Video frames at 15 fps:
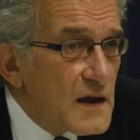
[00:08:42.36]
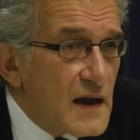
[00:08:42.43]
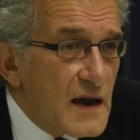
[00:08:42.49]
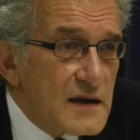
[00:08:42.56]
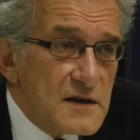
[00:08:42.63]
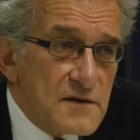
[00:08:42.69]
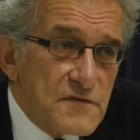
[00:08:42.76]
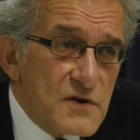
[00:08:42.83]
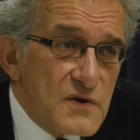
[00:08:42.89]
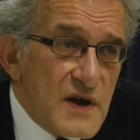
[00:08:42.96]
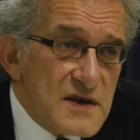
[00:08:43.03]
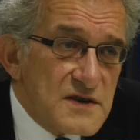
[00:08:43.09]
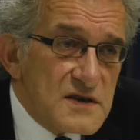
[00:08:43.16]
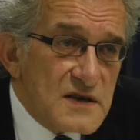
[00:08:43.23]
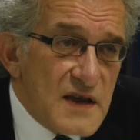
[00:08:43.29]
And if you
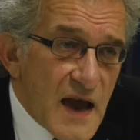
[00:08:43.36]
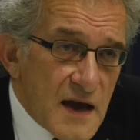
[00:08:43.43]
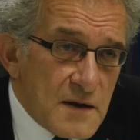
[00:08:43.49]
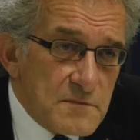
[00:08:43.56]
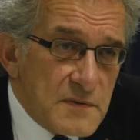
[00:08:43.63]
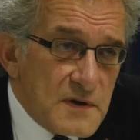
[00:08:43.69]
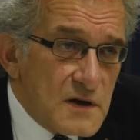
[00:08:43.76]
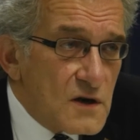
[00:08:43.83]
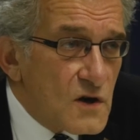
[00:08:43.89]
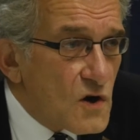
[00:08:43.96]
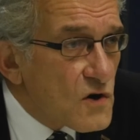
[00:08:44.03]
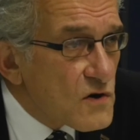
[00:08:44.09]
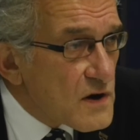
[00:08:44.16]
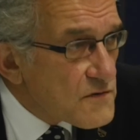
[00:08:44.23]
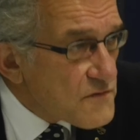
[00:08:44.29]
get an amber
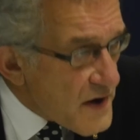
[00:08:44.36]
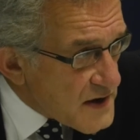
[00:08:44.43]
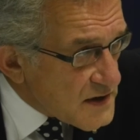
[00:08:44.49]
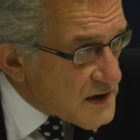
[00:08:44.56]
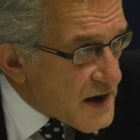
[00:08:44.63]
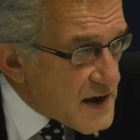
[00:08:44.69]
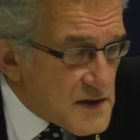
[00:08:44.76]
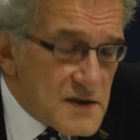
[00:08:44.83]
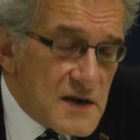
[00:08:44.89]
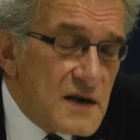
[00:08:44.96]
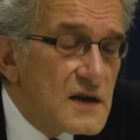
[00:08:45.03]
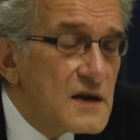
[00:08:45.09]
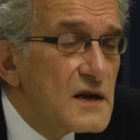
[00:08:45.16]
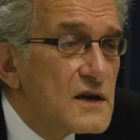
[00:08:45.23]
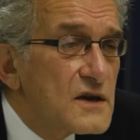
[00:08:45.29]
or a red letter,
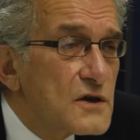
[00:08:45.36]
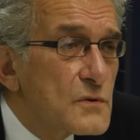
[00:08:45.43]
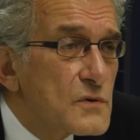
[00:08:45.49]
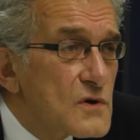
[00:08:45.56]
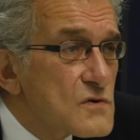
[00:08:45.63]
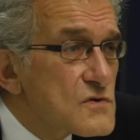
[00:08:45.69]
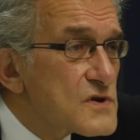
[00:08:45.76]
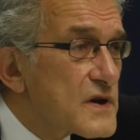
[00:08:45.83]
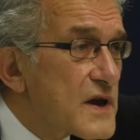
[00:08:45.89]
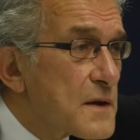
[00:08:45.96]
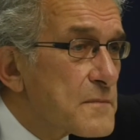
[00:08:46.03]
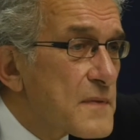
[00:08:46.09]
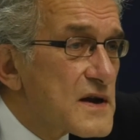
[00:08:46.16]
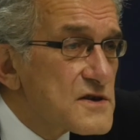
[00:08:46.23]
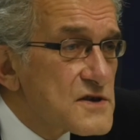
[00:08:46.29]
you will also
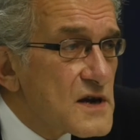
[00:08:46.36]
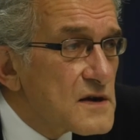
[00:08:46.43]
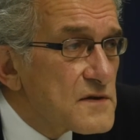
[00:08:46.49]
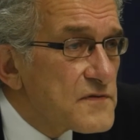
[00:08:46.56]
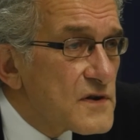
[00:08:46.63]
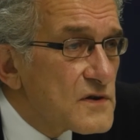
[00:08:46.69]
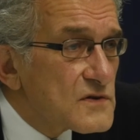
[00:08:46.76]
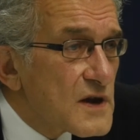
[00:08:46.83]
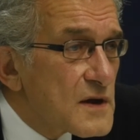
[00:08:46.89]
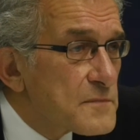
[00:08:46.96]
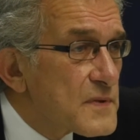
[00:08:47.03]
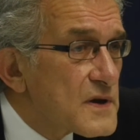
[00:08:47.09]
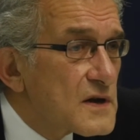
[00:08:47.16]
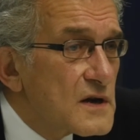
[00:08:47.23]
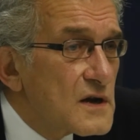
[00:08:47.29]
get my telephone
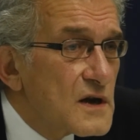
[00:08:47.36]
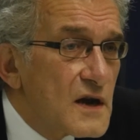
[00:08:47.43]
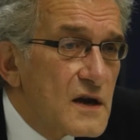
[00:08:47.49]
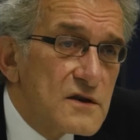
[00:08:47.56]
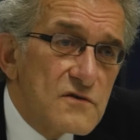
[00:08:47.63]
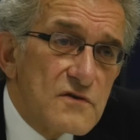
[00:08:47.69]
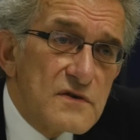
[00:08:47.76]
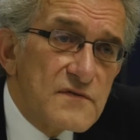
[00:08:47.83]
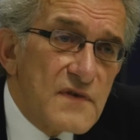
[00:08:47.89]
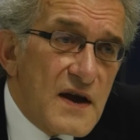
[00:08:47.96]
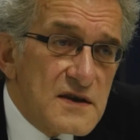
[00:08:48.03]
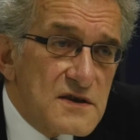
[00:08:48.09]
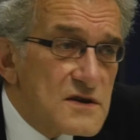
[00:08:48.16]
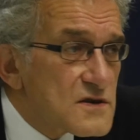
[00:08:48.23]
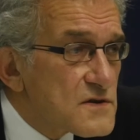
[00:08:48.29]
number and you're
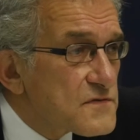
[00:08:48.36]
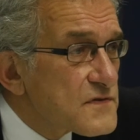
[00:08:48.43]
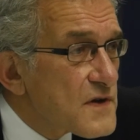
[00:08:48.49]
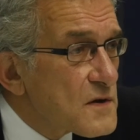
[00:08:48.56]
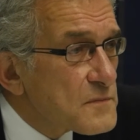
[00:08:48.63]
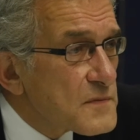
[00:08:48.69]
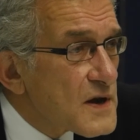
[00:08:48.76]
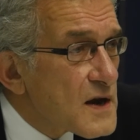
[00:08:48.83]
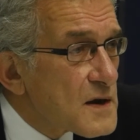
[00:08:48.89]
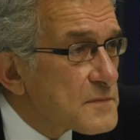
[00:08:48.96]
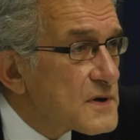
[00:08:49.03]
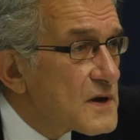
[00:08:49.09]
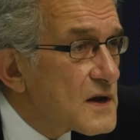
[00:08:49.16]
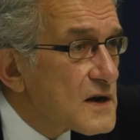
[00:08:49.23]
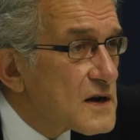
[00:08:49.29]
invited to phone me up,
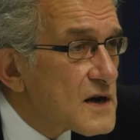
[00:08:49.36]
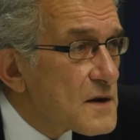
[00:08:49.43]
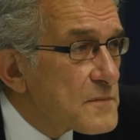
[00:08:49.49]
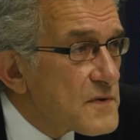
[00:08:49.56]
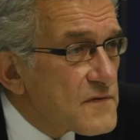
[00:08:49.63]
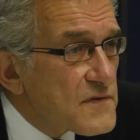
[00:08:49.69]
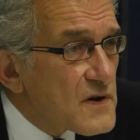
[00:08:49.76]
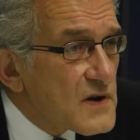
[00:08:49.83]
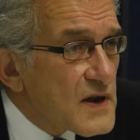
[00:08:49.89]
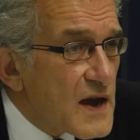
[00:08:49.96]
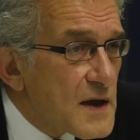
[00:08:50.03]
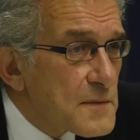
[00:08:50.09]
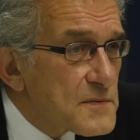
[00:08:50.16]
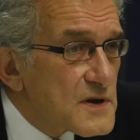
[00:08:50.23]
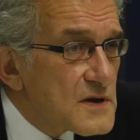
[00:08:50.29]
and I'll be very
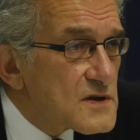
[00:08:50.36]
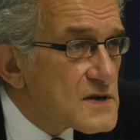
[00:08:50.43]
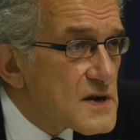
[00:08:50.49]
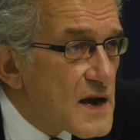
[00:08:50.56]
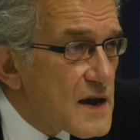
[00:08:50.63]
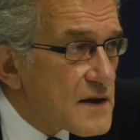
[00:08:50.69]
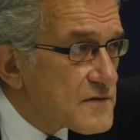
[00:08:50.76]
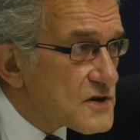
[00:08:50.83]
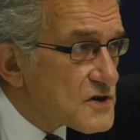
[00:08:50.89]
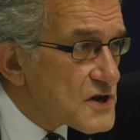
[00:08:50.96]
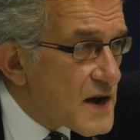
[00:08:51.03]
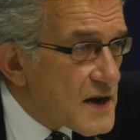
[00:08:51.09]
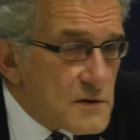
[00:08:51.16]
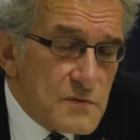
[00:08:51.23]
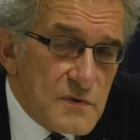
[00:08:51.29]
happy to have a
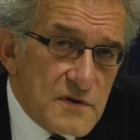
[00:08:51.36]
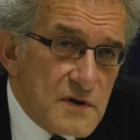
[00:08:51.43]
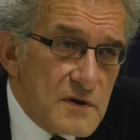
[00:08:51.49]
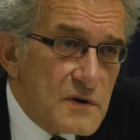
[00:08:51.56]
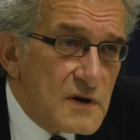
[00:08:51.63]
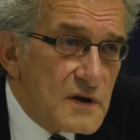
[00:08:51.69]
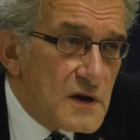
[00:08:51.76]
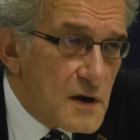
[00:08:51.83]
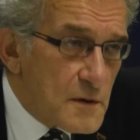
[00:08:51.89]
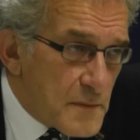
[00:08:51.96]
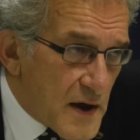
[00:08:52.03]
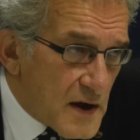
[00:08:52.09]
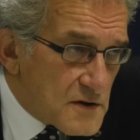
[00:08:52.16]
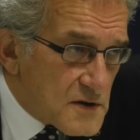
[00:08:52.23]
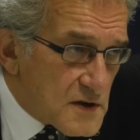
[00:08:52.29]
chat with you
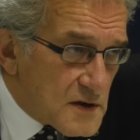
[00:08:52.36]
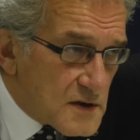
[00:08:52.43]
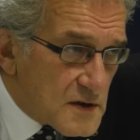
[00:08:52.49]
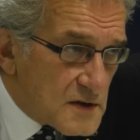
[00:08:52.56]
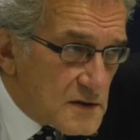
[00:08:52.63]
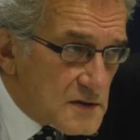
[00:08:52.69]
about it.